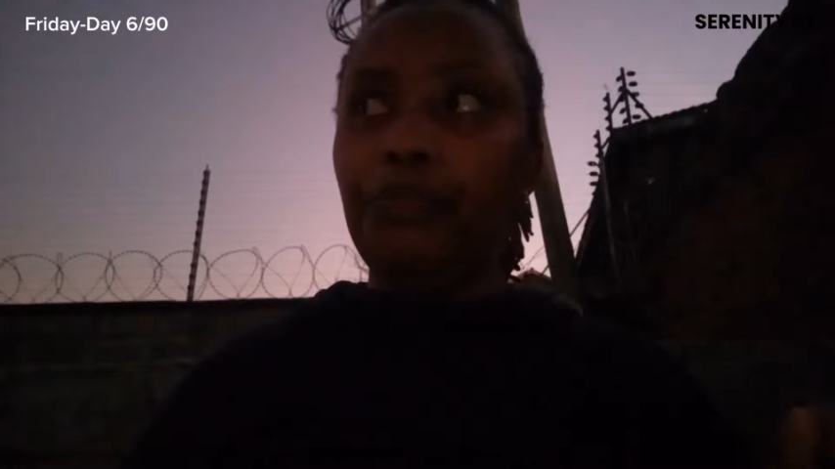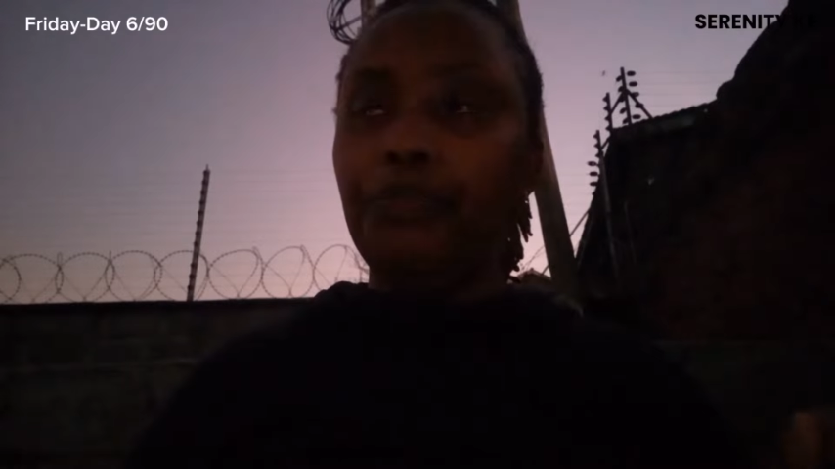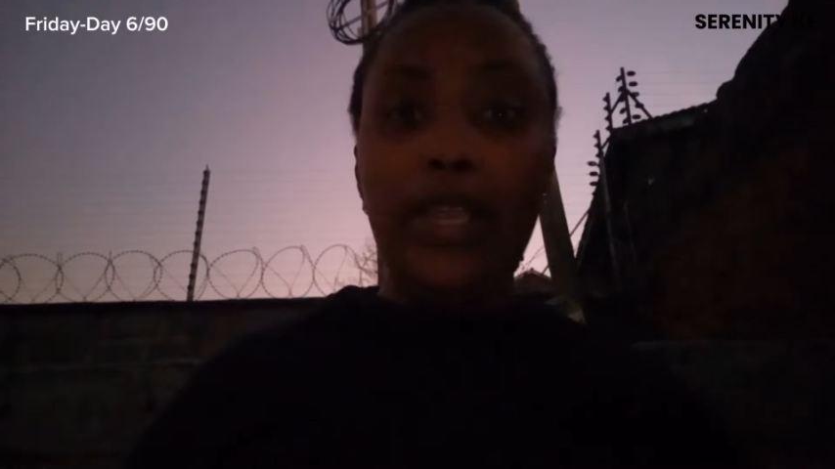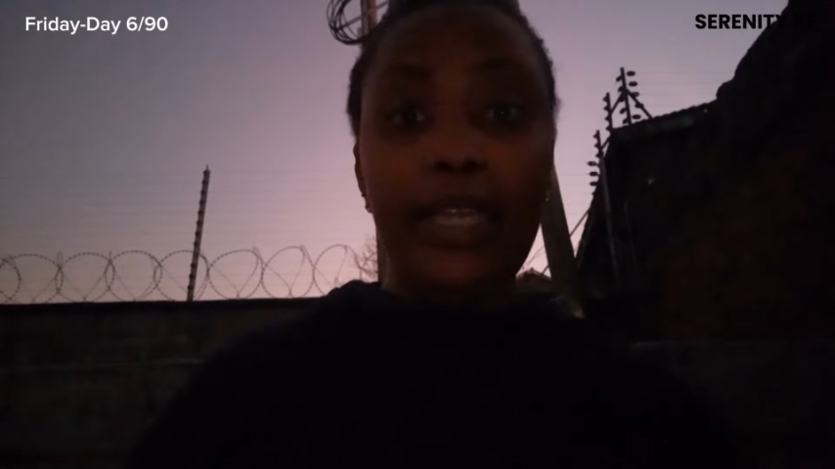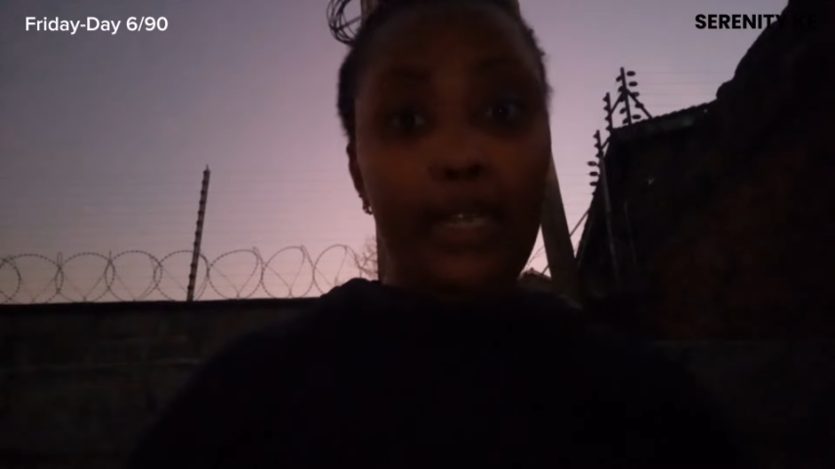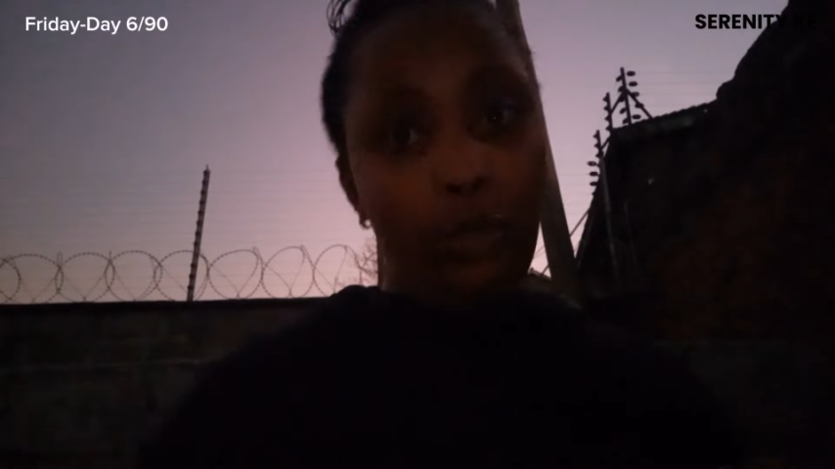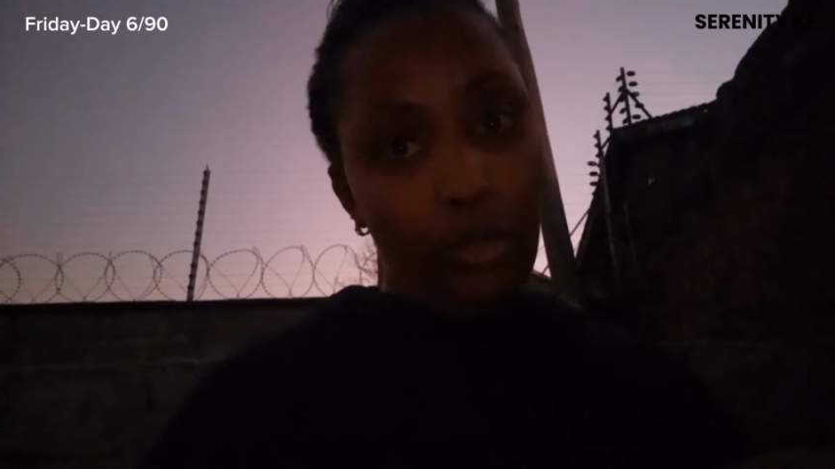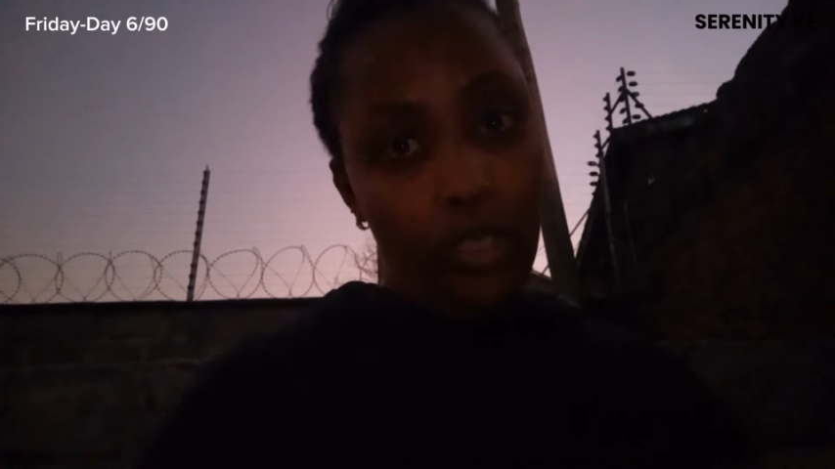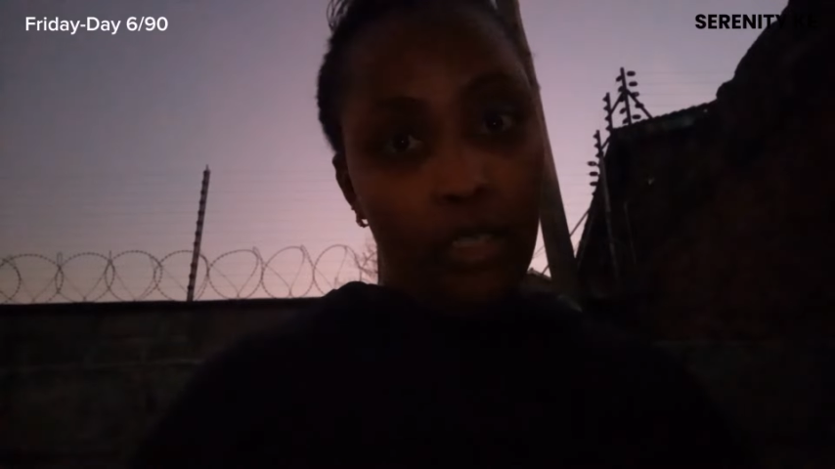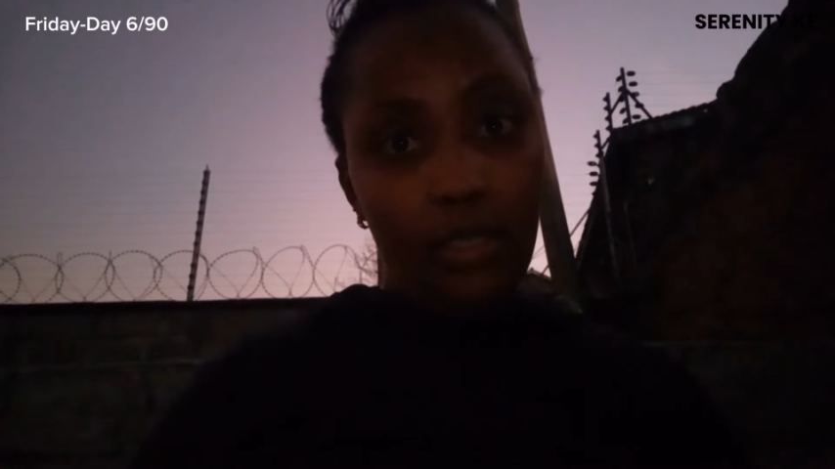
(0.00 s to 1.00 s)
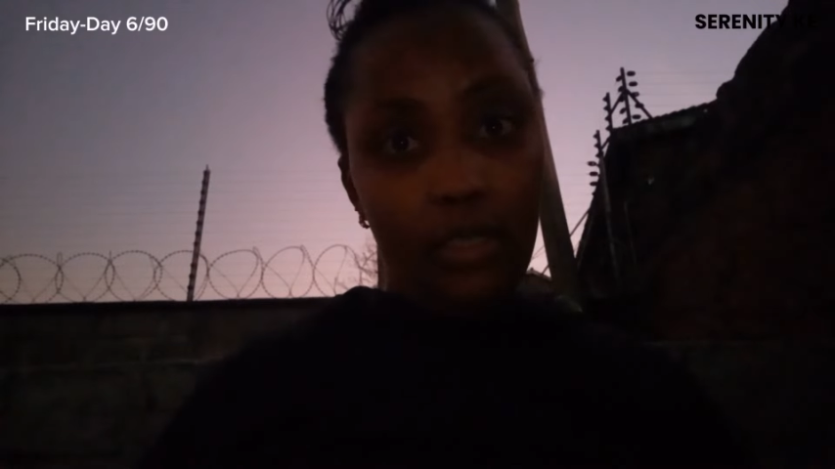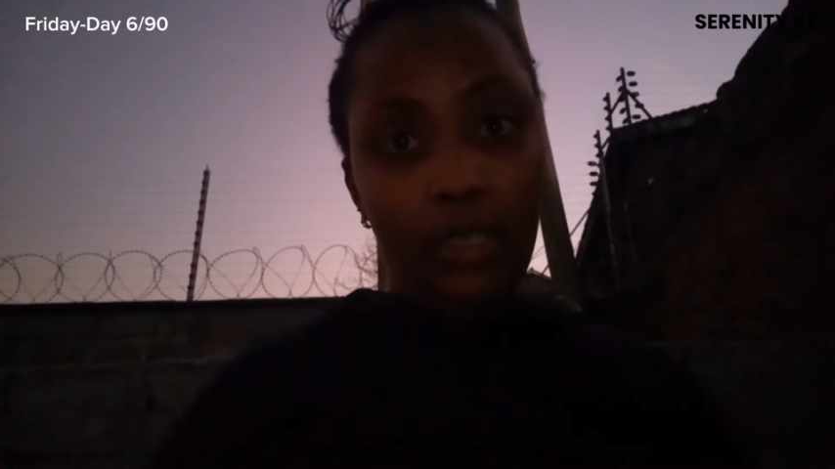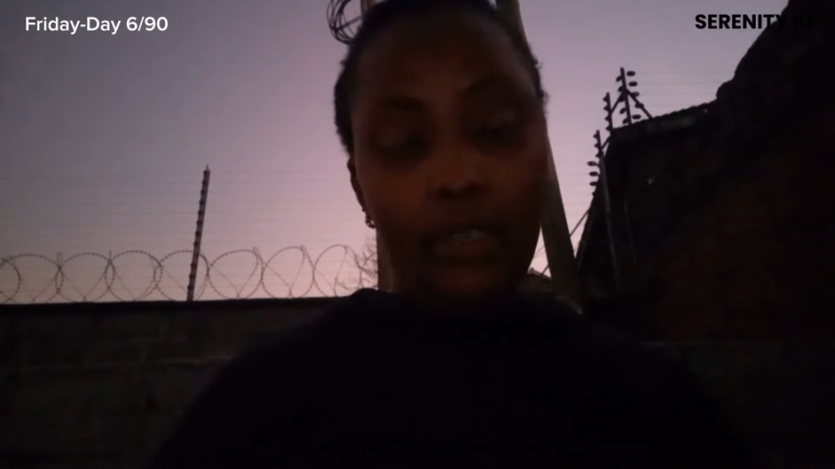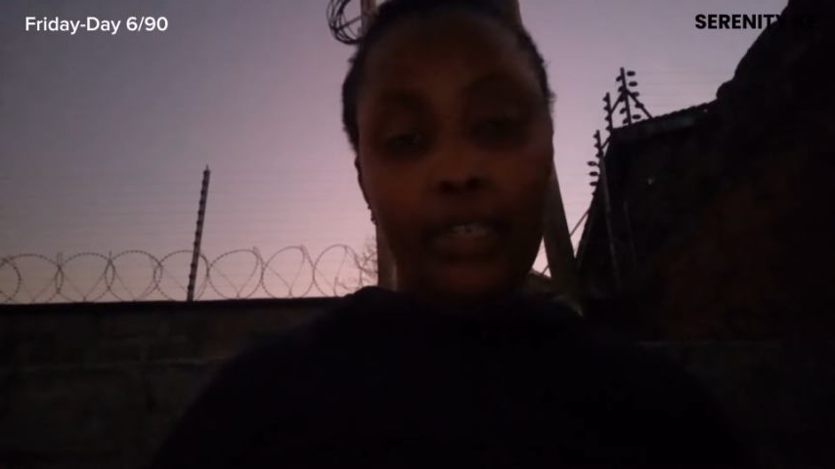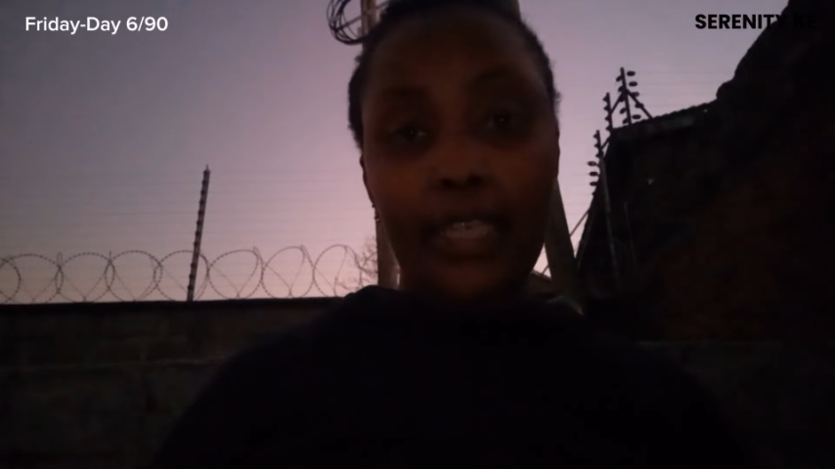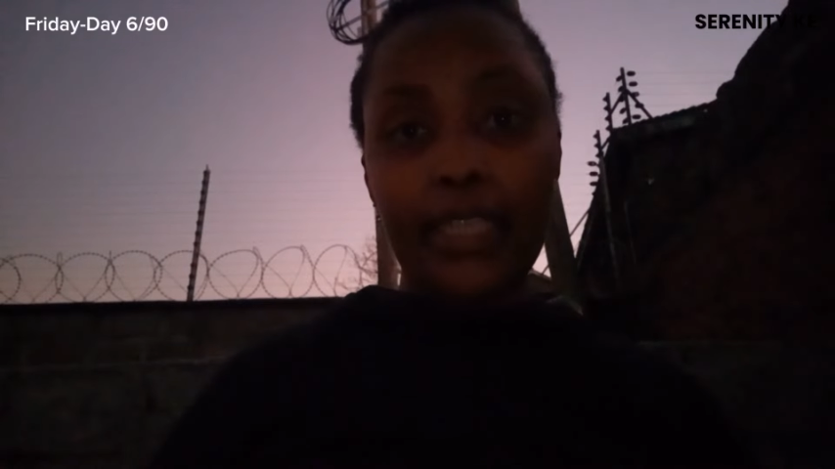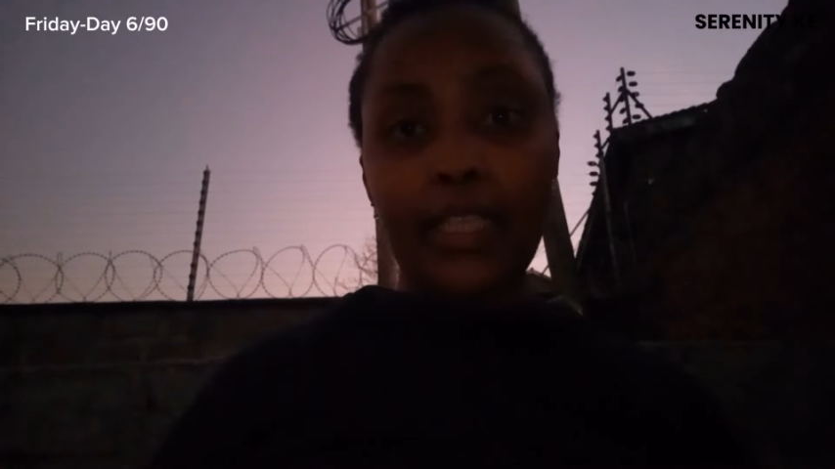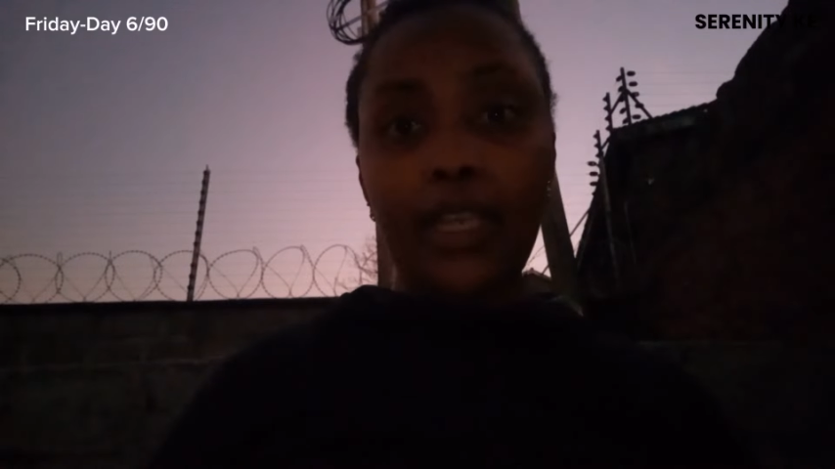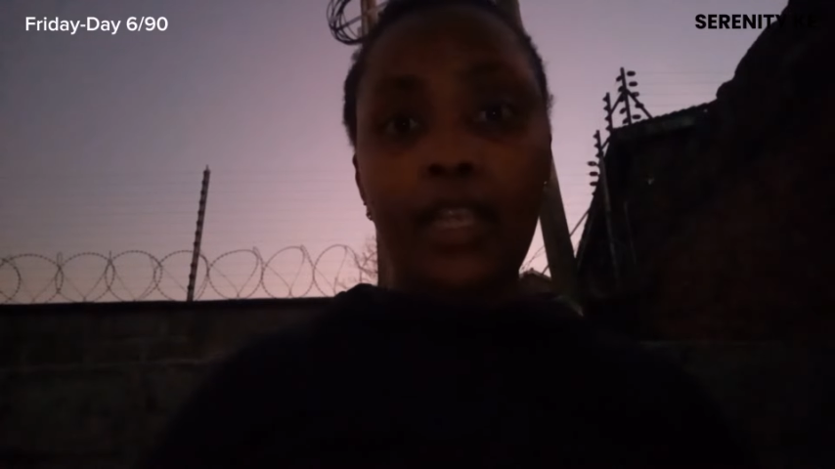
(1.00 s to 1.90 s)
working out, right?